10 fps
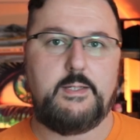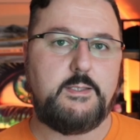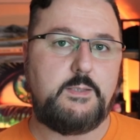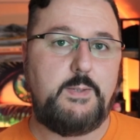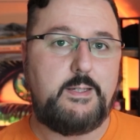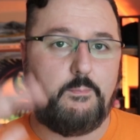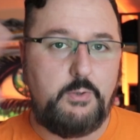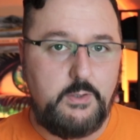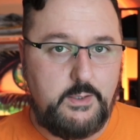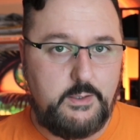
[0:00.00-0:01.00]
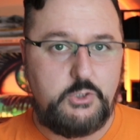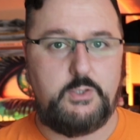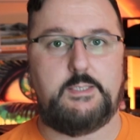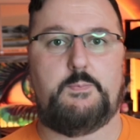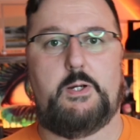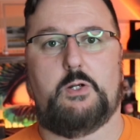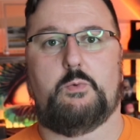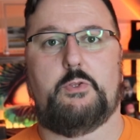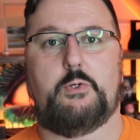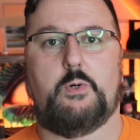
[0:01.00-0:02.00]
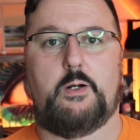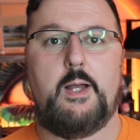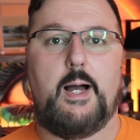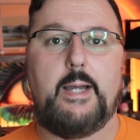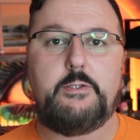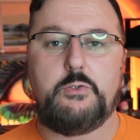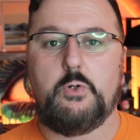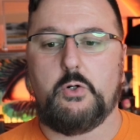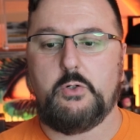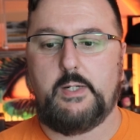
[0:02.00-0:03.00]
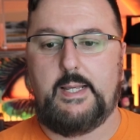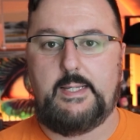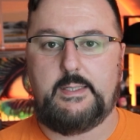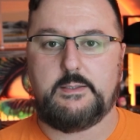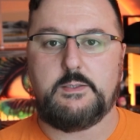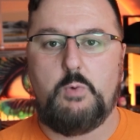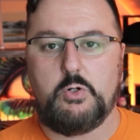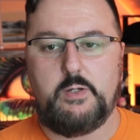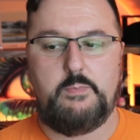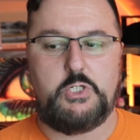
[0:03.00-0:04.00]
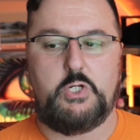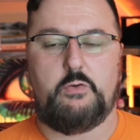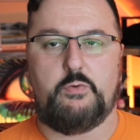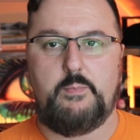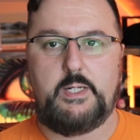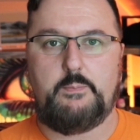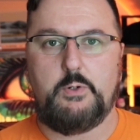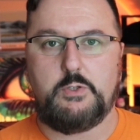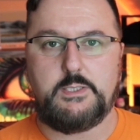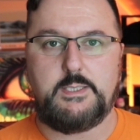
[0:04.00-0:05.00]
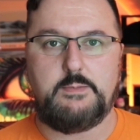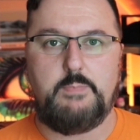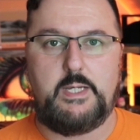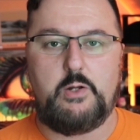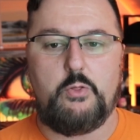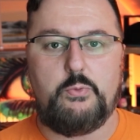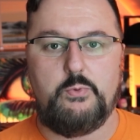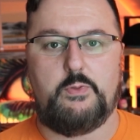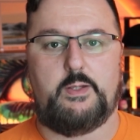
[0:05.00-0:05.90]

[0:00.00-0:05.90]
Just to be completely transparent with you all, I do earn a small commission for any purchases made through the